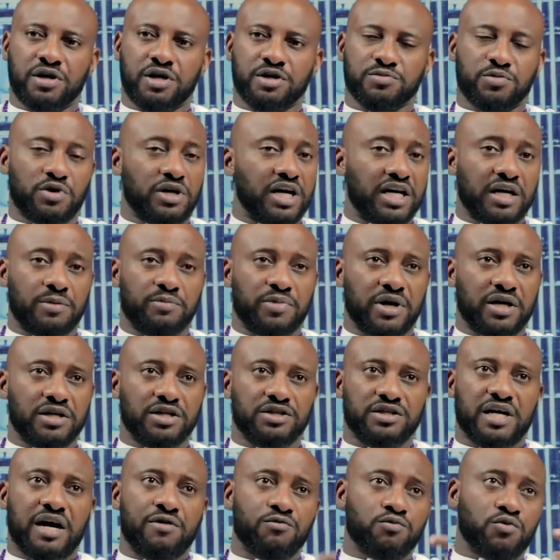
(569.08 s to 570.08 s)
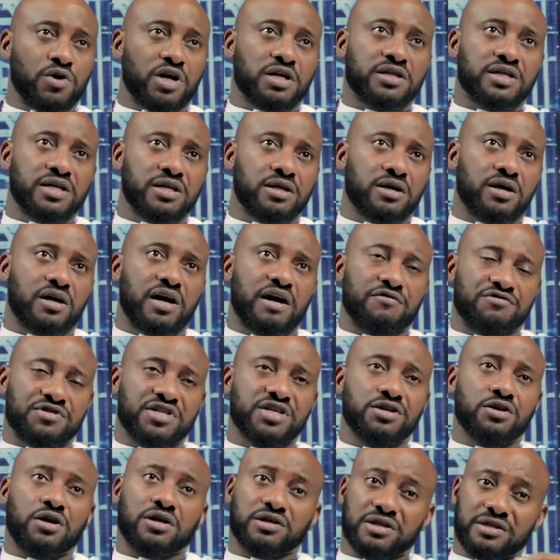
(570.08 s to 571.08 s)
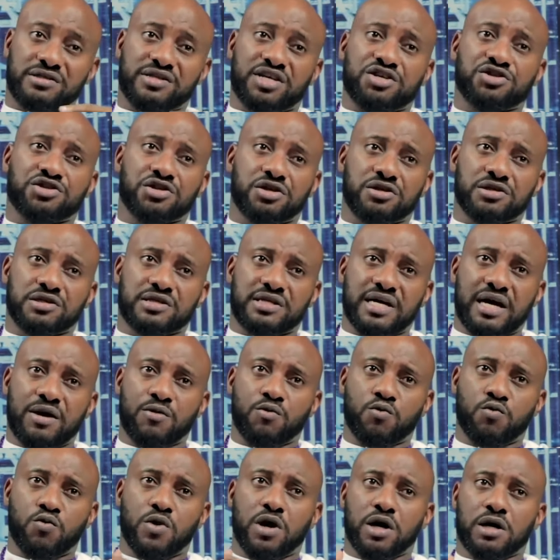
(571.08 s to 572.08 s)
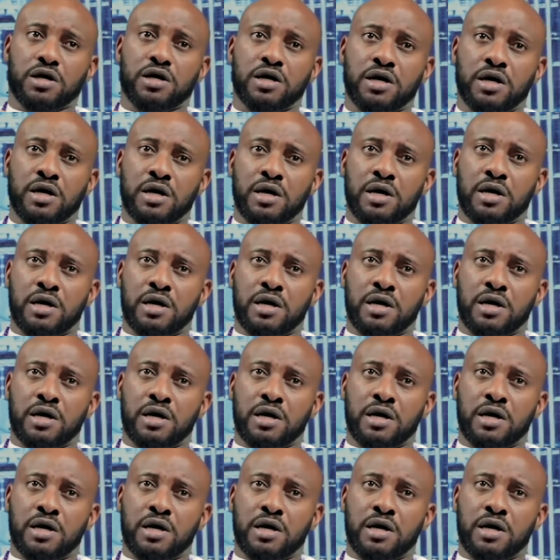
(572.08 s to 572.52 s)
I've worked in, I've seen organizations that work,